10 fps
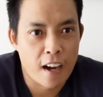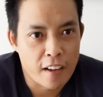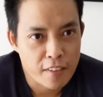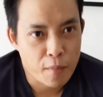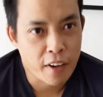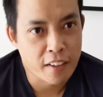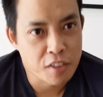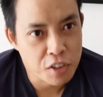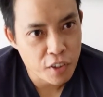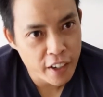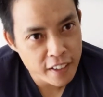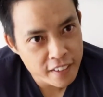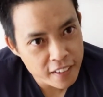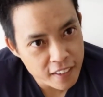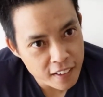Someone has
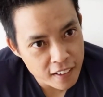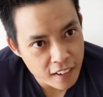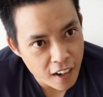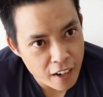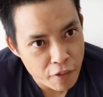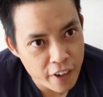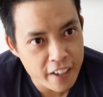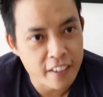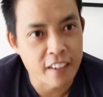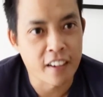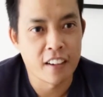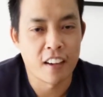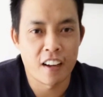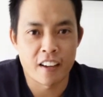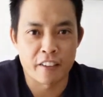joined, Irene.
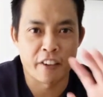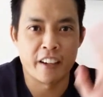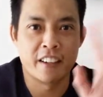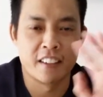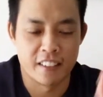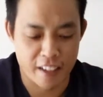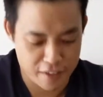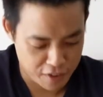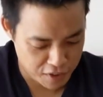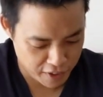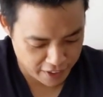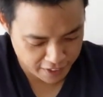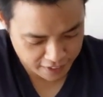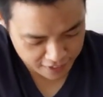Hi Irene, thanks for joining.